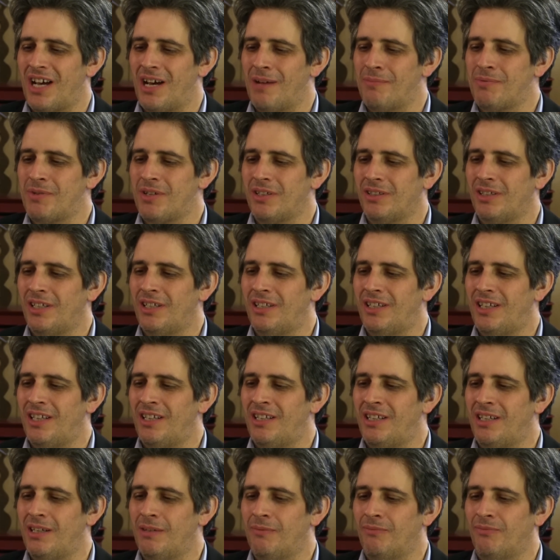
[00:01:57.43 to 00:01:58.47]
obsolete
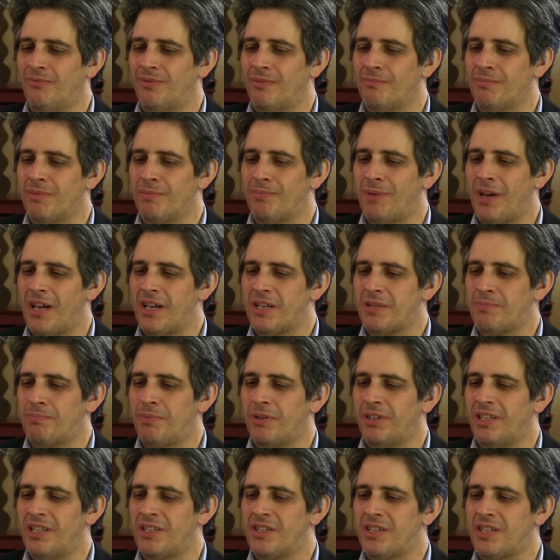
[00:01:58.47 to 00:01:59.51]
idiom from the past,
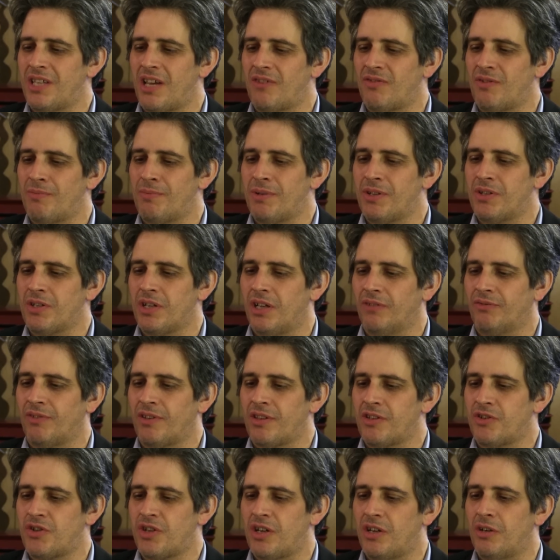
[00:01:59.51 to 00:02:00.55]
but it's never been solved
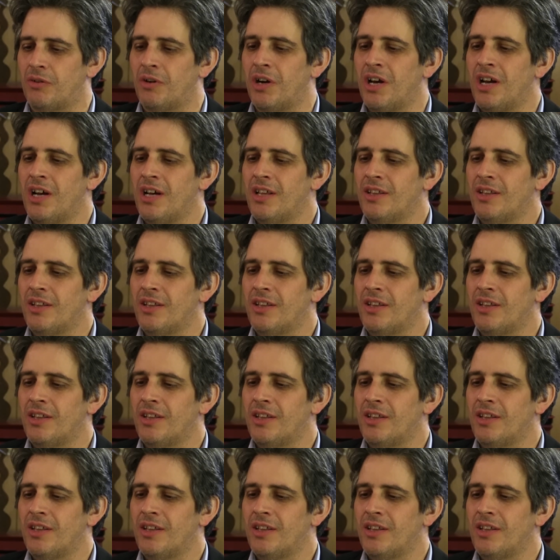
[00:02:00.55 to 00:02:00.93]
on the show.